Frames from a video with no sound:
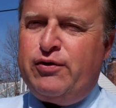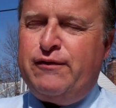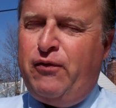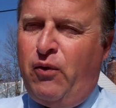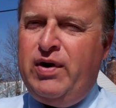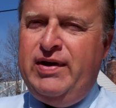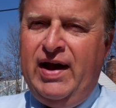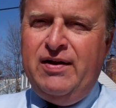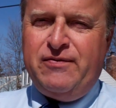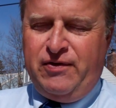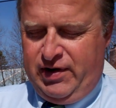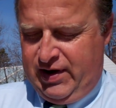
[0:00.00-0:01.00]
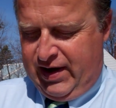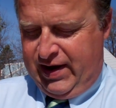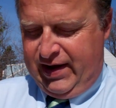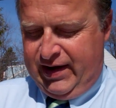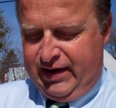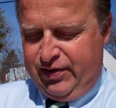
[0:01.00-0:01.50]
48 for a
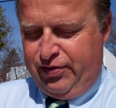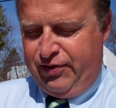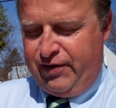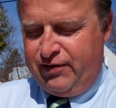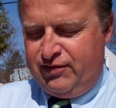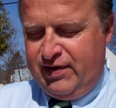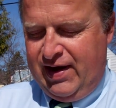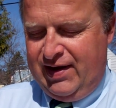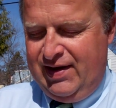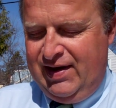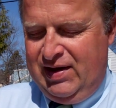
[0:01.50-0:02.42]
high on Thursday,